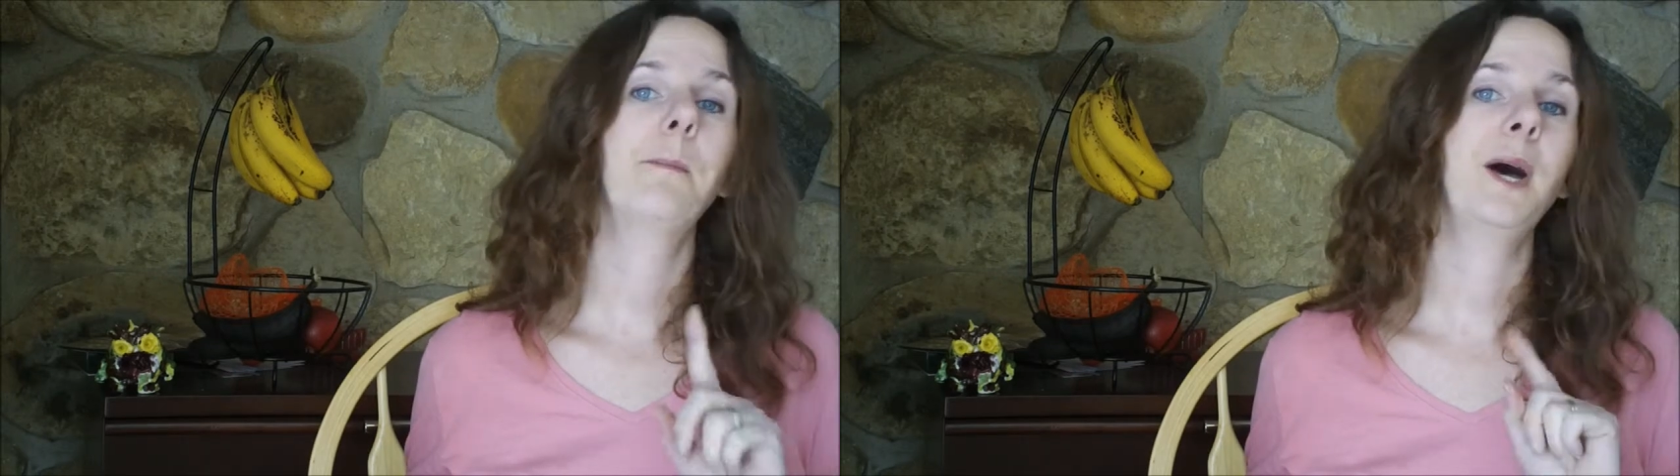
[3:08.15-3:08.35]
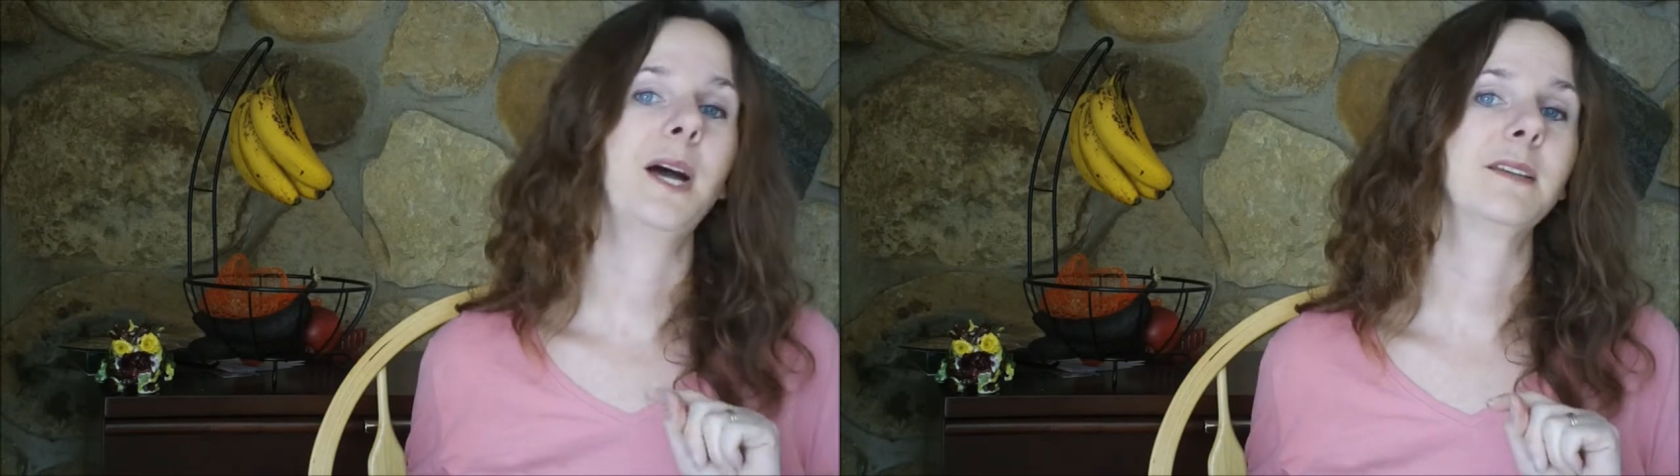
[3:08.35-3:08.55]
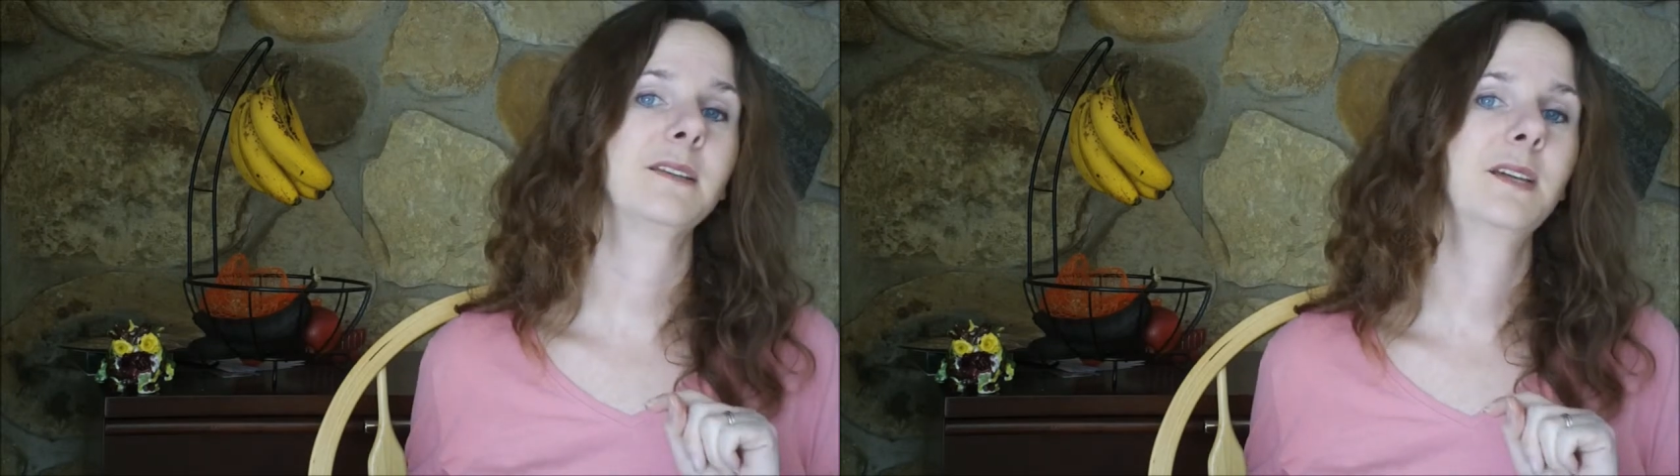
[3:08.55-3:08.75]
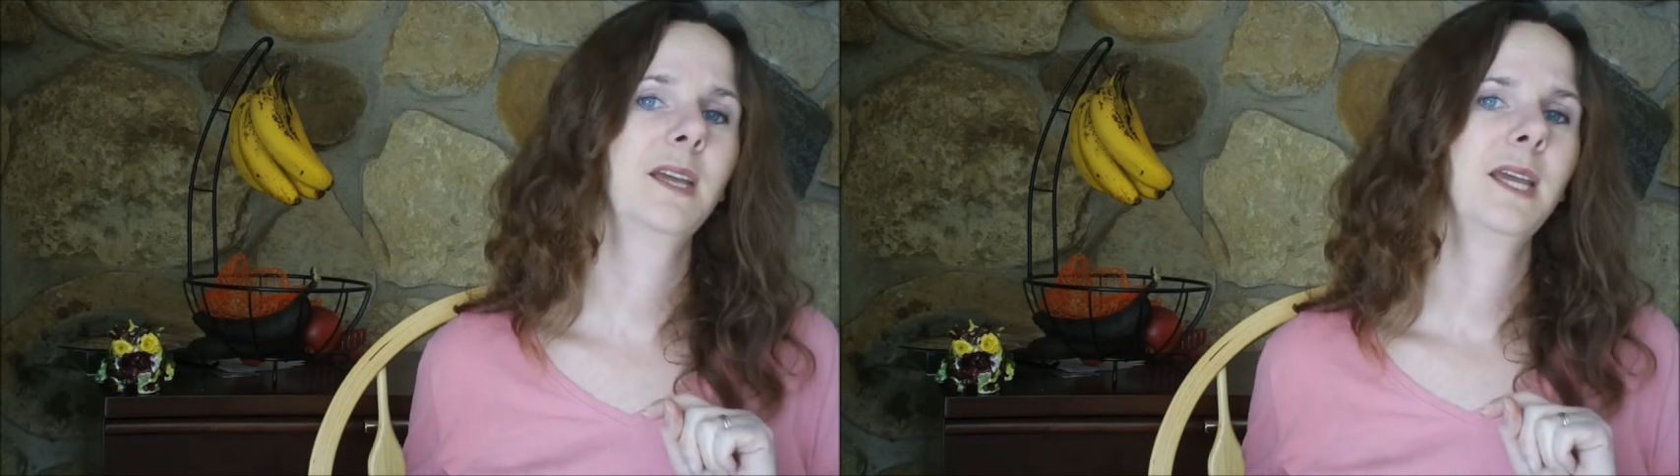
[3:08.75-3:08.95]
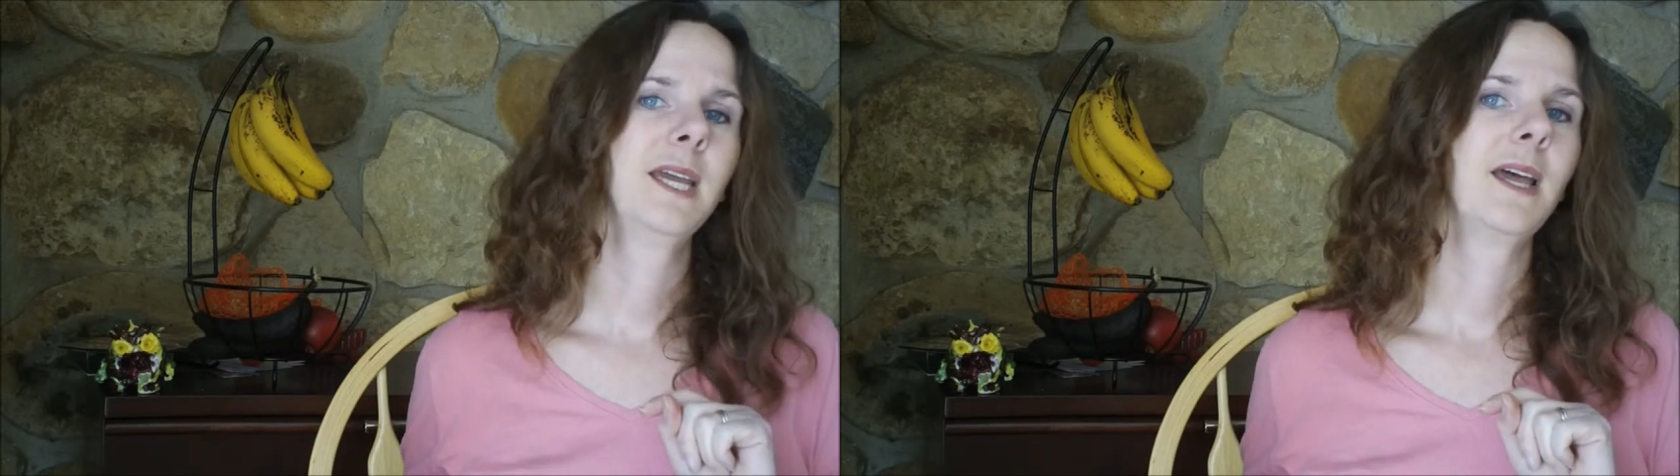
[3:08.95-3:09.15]
But
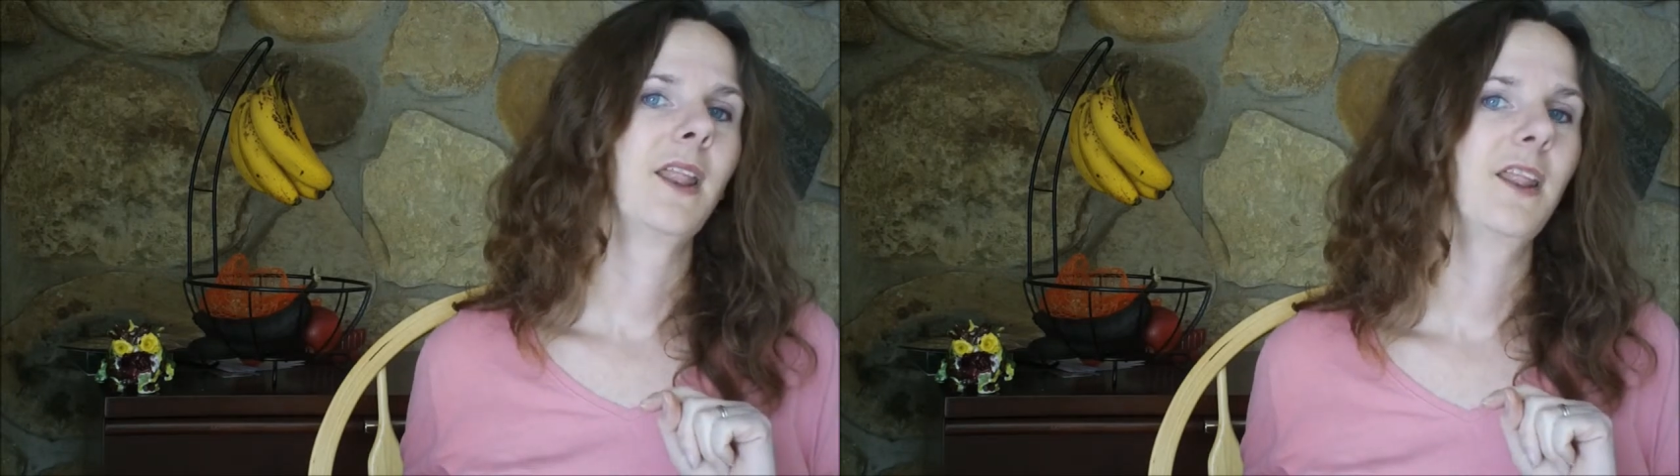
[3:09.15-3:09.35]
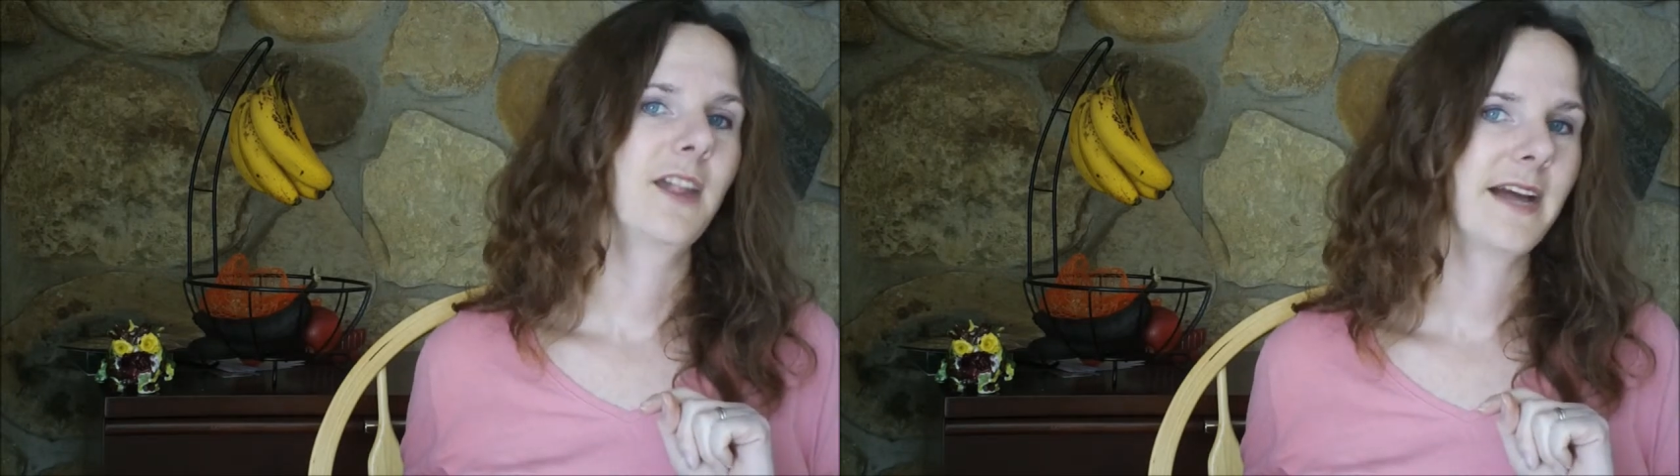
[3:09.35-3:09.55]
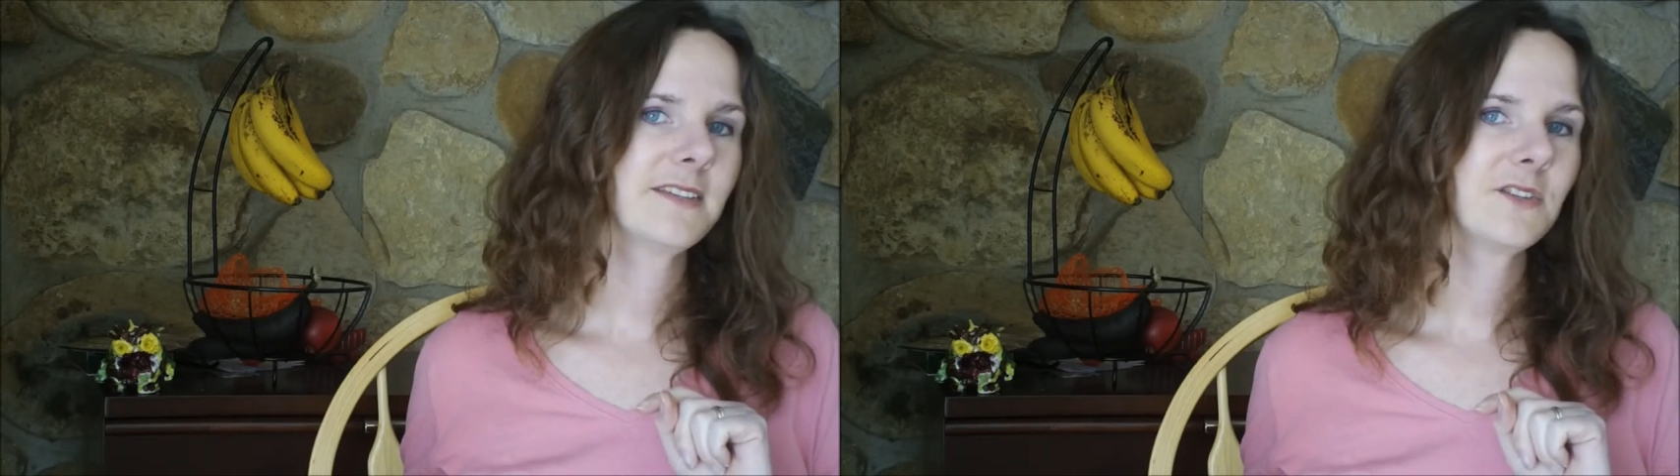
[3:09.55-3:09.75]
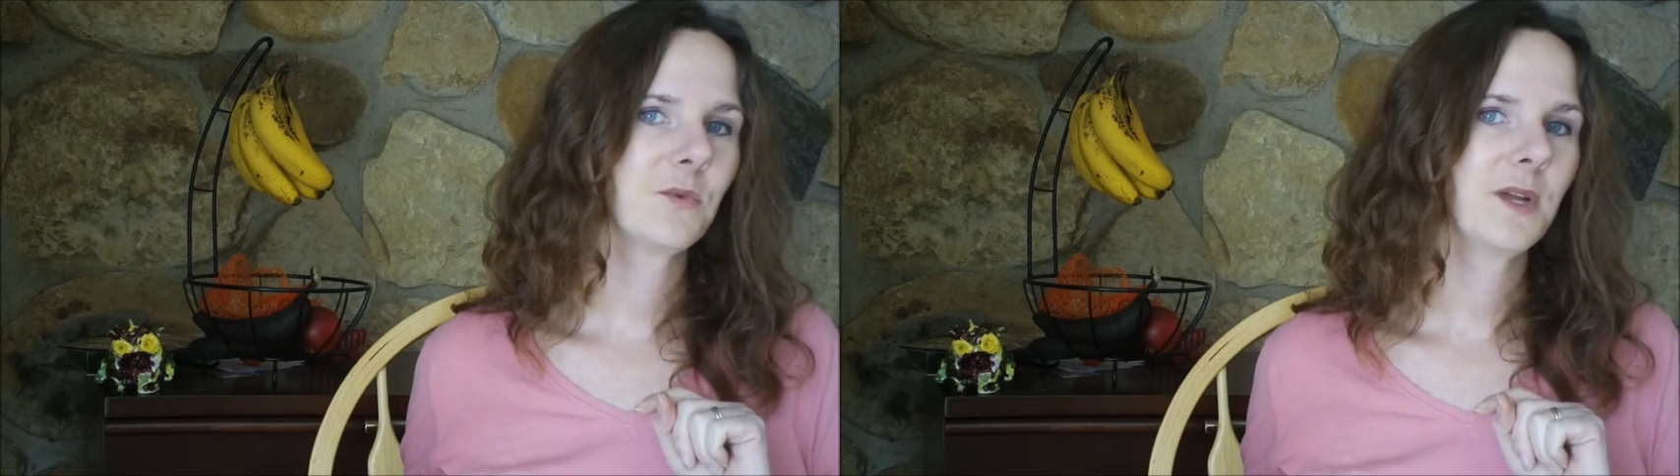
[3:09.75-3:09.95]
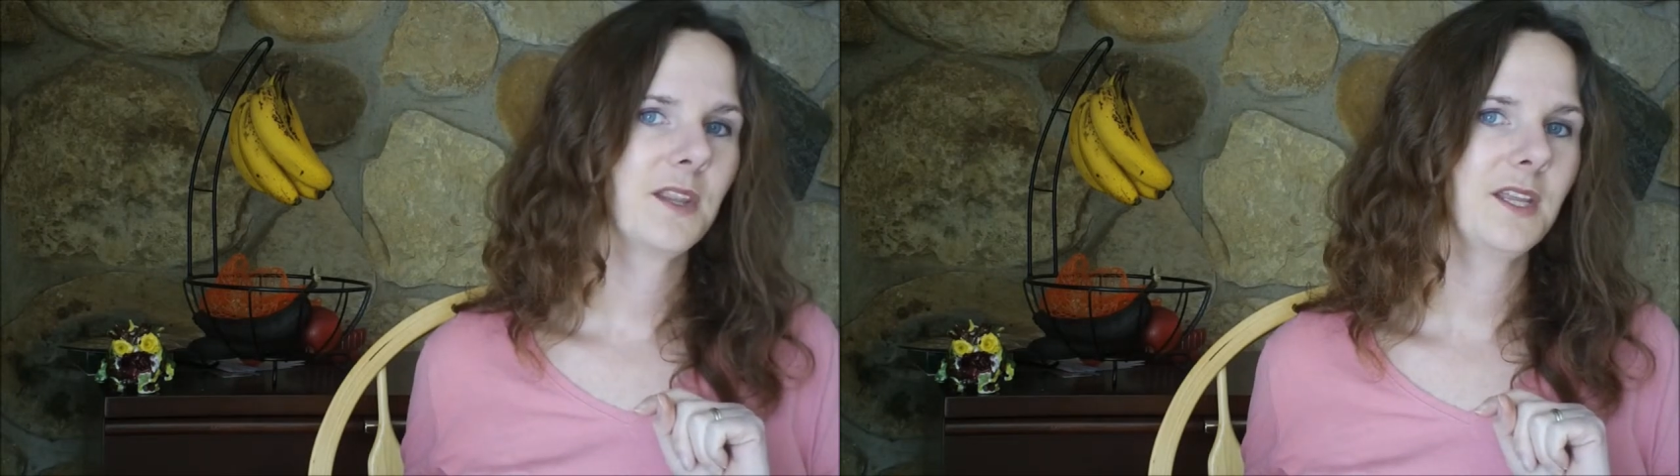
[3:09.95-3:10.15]
that's
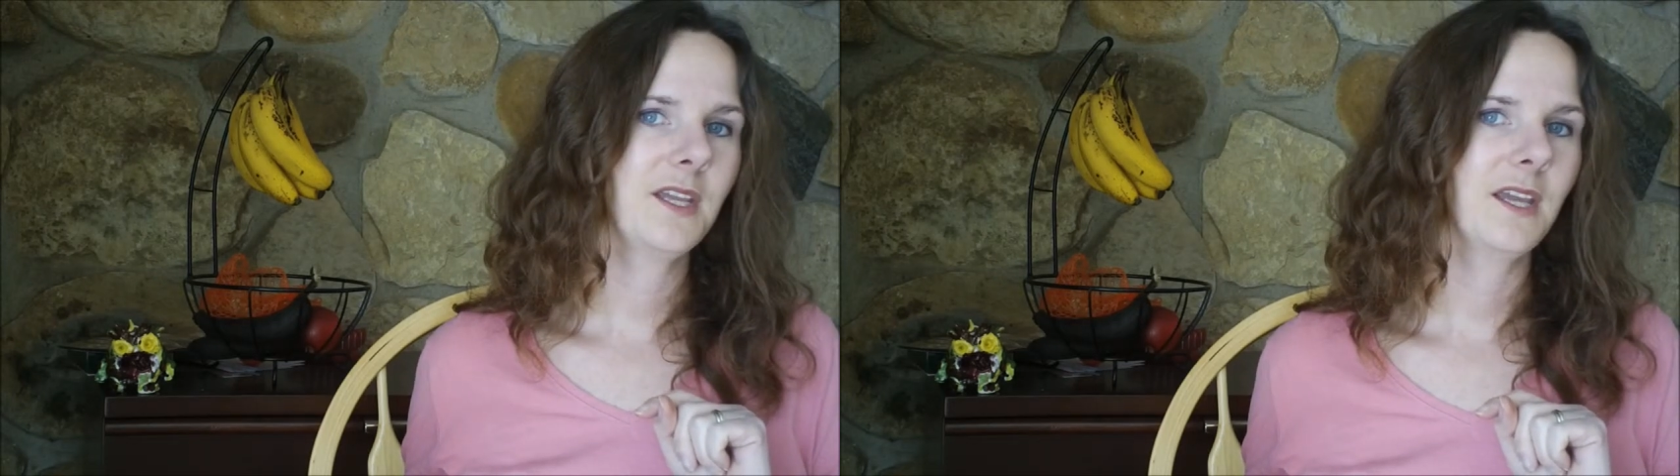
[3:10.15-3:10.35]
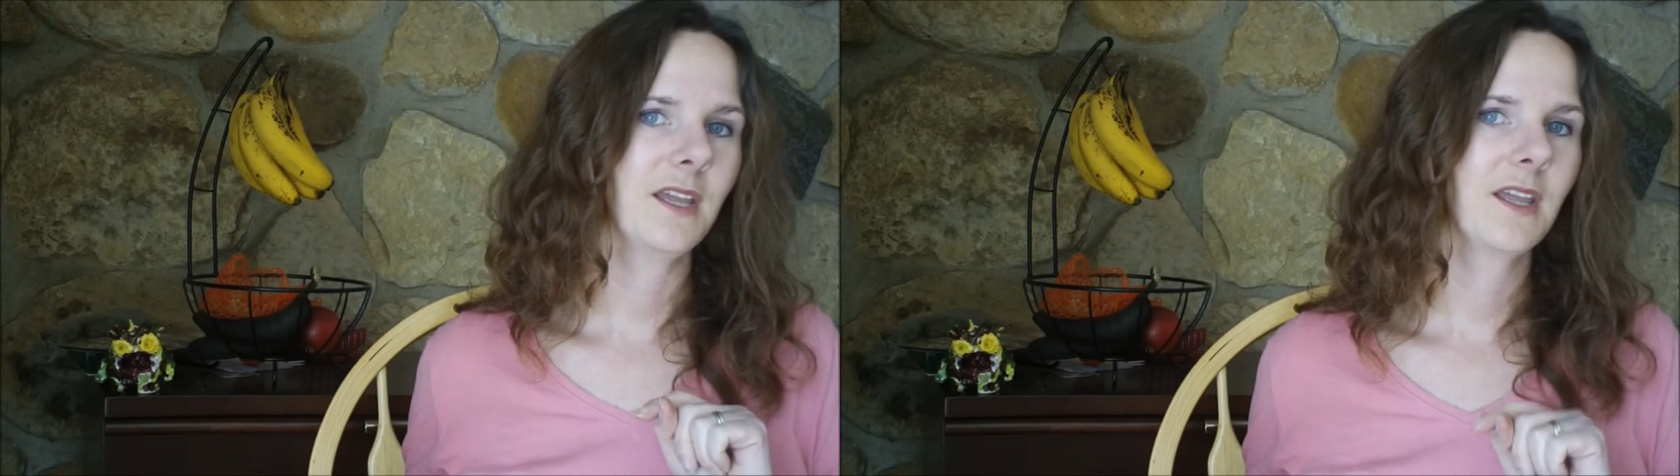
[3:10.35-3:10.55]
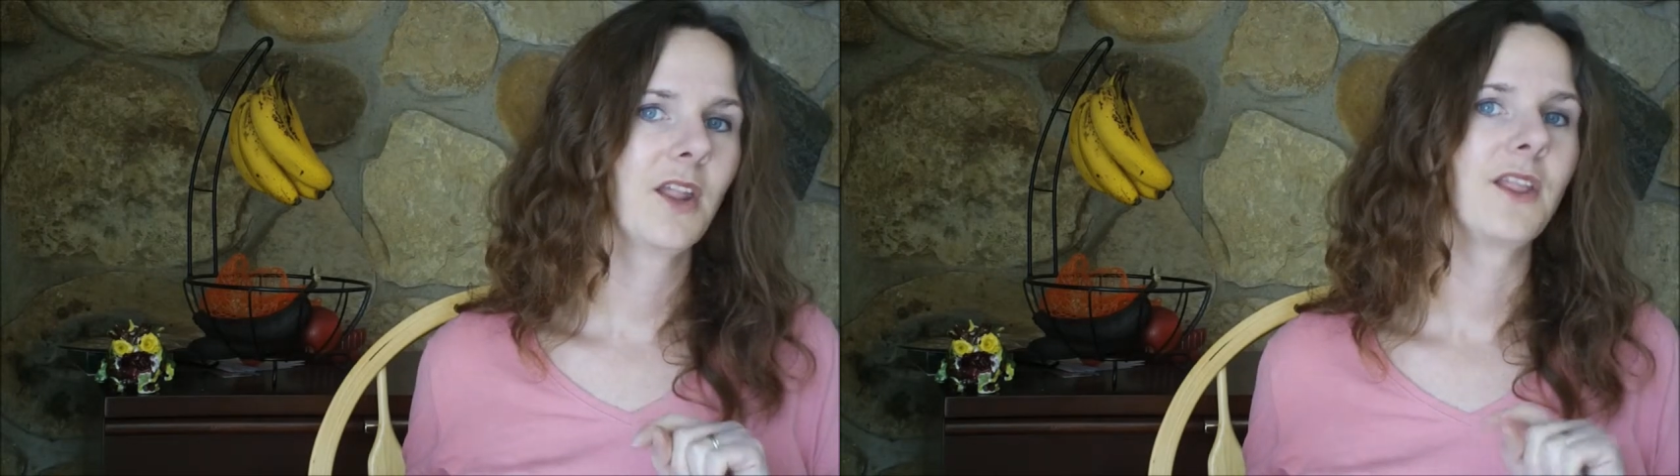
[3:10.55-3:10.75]
the one thing